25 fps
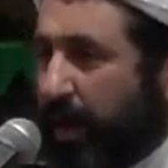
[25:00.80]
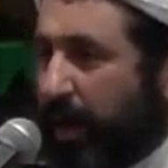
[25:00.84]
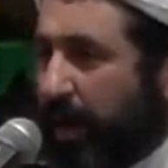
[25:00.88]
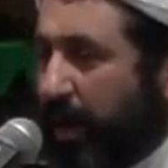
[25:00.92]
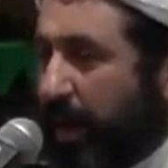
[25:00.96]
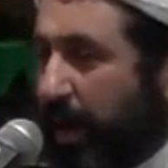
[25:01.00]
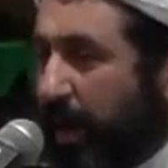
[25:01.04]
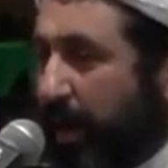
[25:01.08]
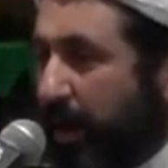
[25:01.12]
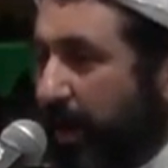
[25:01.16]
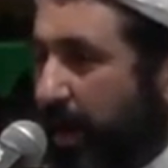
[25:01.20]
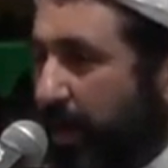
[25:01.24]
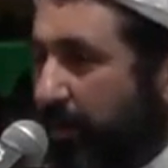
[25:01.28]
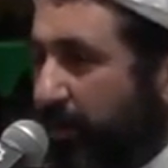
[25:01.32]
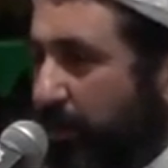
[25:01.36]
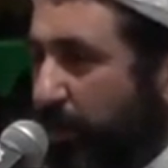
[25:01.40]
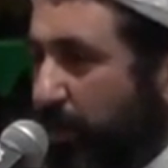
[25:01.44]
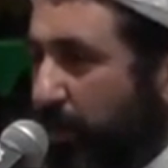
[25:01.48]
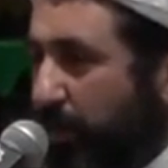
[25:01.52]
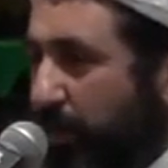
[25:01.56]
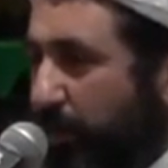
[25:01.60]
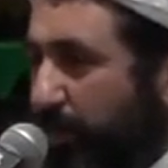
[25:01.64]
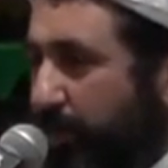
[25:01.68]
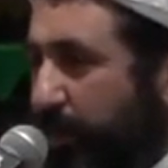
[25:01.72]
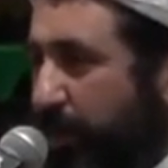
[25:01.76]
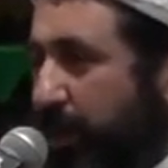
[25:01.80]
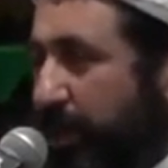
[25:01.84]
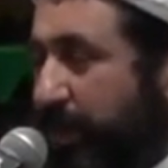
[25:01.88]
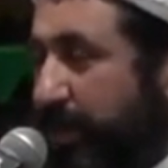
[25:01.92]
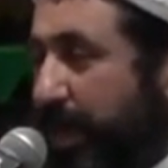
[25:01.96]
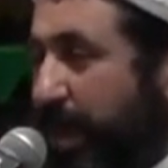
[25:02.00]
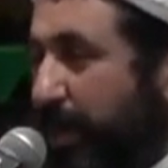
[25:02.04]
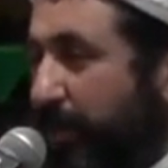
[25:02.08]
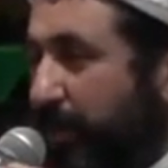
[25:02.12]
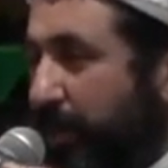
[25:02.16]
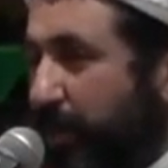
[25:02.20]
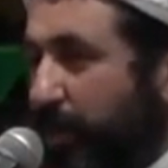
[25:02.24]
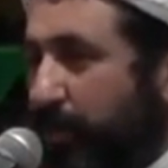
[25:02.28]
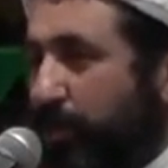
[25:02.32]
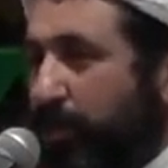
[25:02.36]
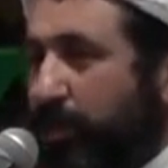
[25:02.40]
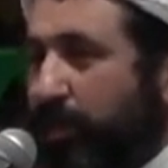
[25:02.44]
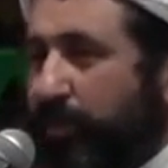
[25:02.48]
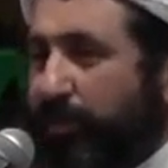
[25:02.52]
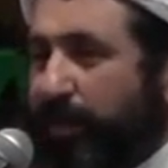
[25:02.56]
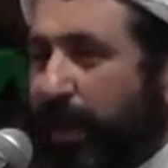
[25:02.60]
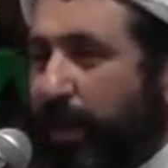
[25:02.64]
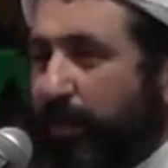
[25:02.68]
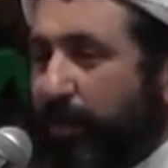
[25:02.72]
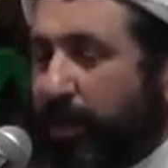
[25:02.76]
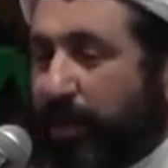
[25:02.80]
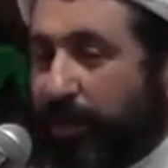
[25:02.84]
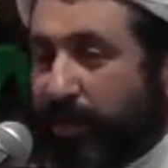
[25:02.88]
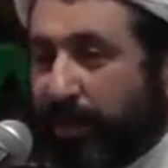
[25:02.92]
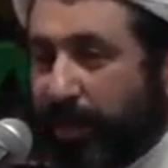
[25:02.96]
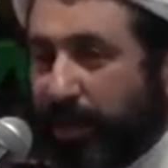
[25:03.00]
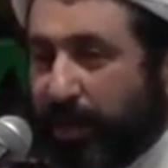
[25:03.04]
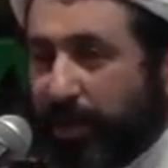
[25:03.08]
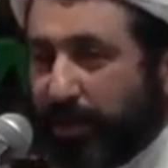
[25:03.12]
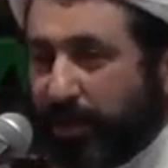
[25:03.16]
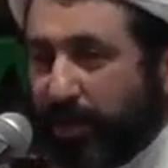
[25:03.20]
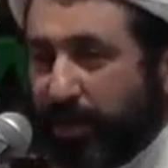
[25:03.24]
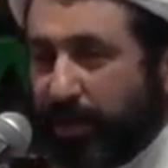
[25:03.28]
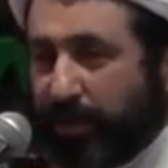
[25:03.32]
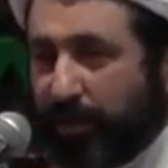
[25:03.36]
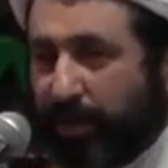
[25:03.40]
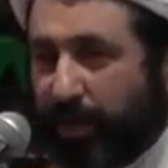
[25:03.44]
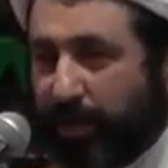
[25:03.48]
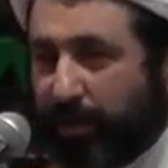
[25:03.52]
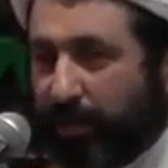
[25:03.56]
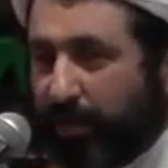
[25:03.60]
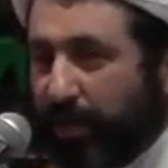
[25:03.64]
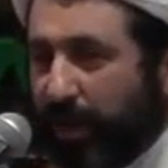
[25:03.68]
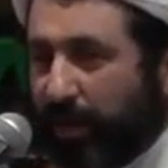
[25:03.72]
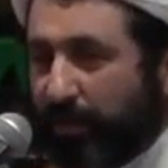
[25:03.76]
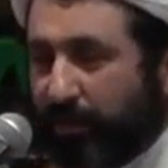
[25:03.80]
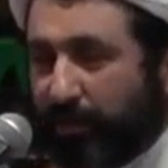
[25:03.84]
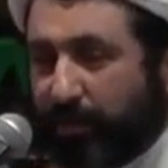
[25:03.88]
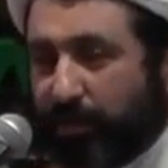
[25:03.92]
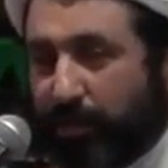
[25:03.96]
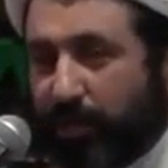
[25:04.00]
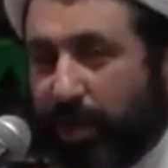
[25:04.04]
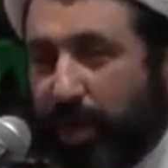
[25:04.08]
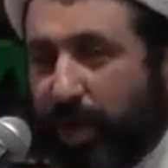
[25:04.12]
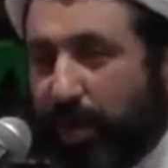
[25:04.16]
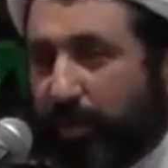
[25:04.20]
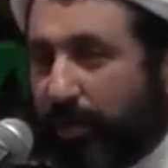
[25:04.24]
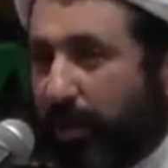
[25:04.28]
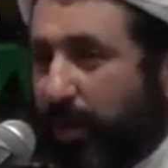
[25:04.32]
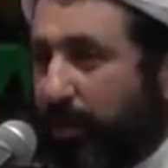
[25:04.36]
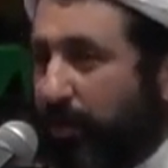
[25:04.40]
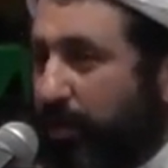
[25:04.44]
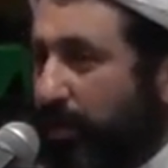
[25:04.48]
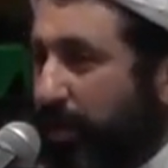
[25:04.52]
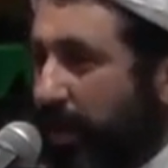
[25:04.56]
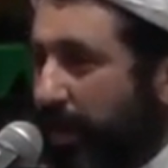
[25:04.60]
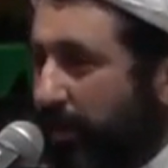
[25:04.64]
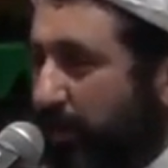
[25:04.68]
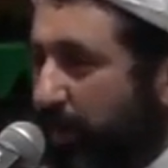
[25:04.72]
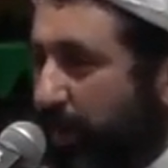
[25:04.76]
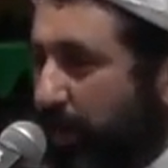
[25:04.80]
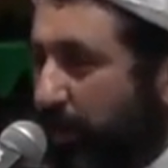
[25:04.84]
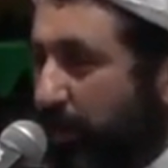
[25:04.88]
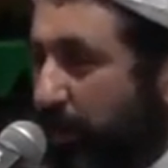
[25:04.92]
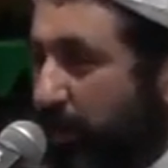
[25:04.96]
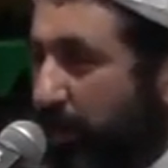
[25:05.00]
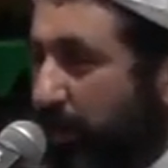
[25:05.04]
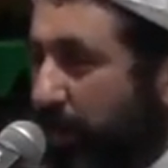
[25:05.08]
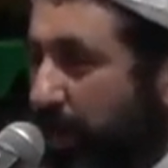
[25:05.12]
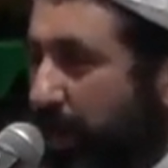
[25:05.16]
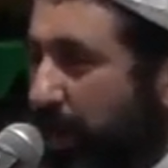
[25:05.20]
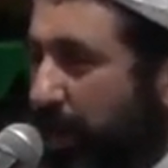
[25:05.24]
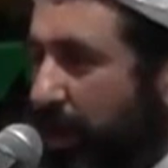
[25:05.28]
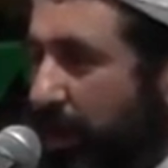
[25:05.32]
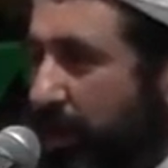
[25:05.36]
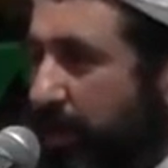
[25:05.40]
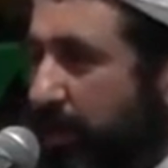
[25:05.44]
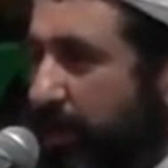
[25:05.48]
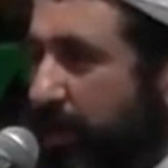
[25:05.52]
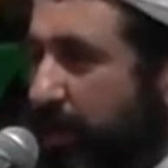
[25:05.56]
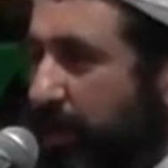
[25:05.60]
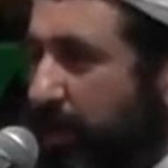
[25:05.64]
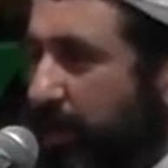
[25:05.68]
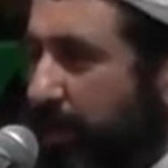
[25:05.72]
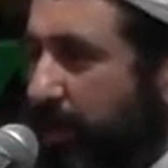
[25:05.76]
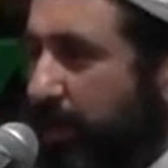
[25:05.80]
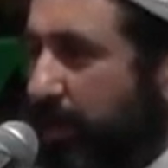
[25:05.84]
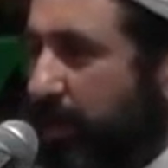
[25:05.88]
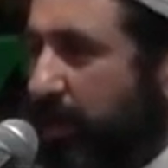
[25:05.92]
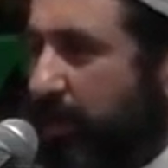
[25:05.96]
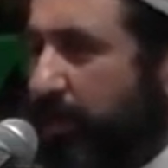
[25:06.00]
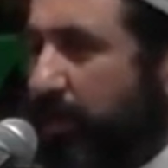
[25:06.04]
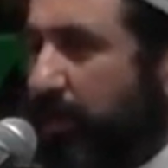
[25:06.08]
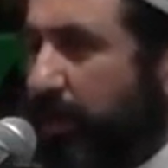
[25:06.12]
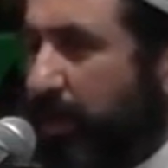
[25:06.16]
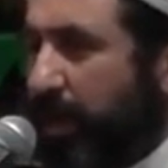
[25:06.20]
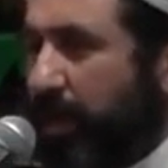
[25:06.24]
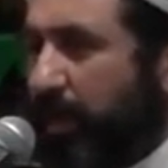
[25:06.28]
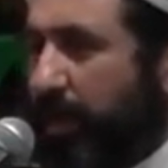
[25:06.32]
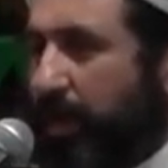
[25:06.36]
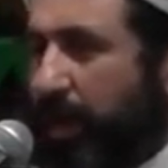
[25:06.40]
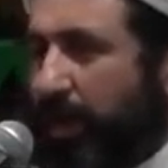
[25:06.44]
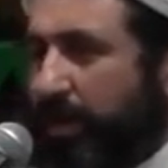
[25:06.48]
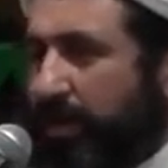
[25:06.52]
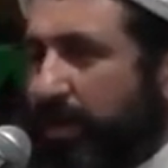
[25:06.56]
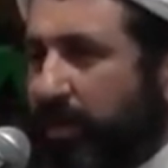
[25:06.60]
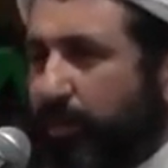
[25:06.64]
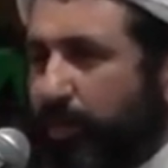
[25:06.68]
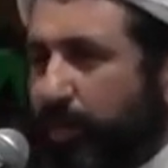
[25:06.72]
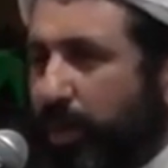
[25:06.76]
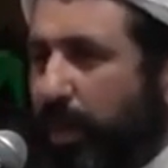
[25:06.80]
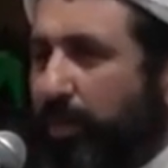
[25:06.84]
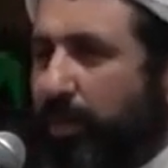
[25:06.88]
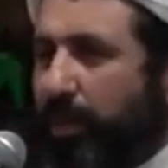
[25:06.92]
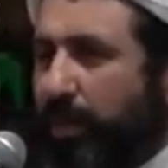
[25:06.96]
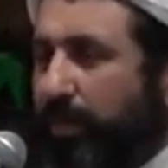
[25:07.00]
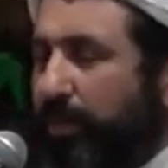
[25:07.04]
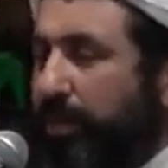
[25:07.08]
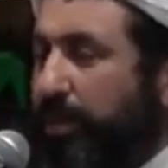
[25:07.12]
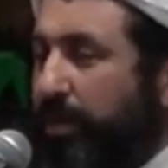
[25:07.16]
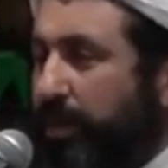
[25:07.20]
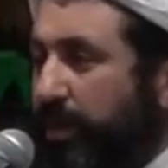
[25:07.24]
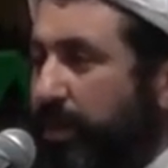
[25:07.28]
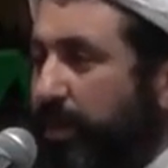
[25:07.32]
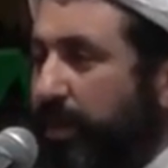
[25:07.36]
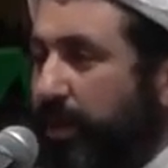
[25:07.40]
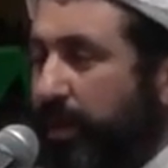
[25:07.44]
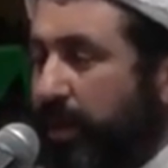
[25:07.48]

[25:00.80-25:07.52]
I have no, for example, good family relation, or I don't have a job, I don't know health, lots of problems.